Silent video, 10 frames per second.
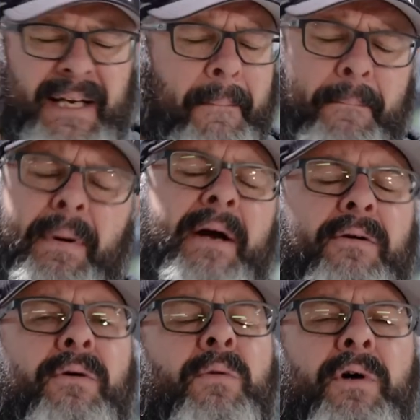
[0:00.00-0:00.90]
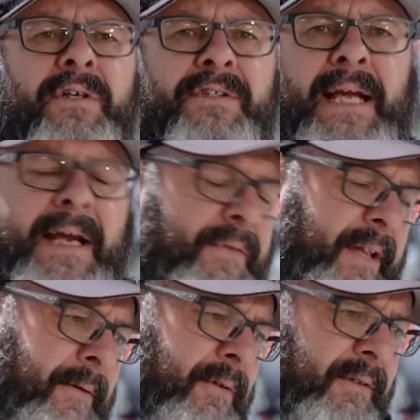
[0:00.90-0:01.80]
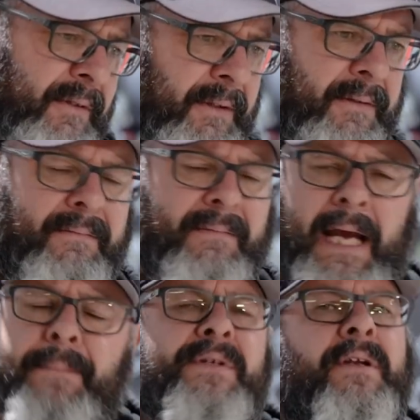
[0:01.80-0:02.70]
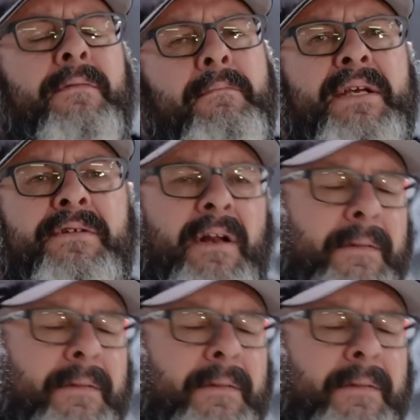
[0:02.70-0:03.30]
It had done bugger all work, so everything was absolute mint on it.